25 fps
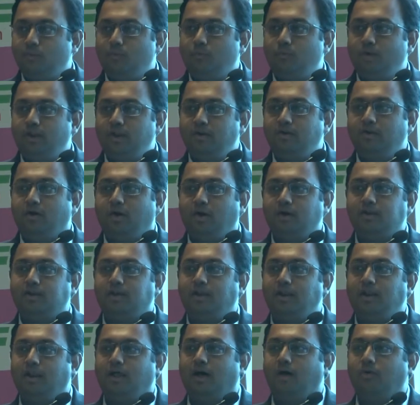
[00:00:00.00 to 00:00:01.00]
will not
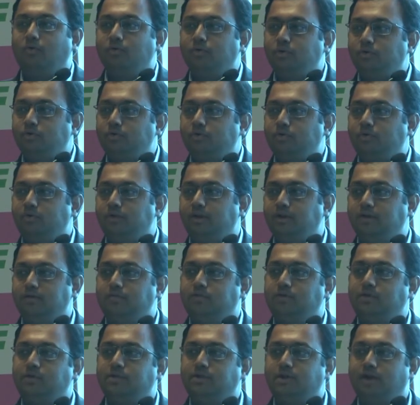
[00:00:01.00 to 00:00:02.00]
allow you to
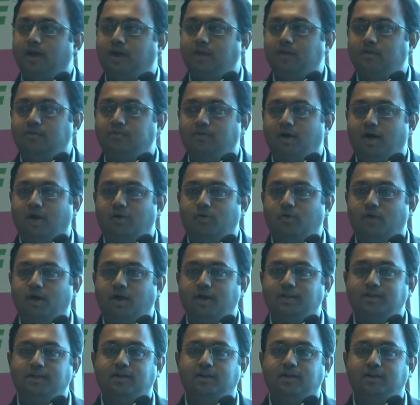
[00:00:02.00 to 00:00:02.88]
deliver the kind of ROI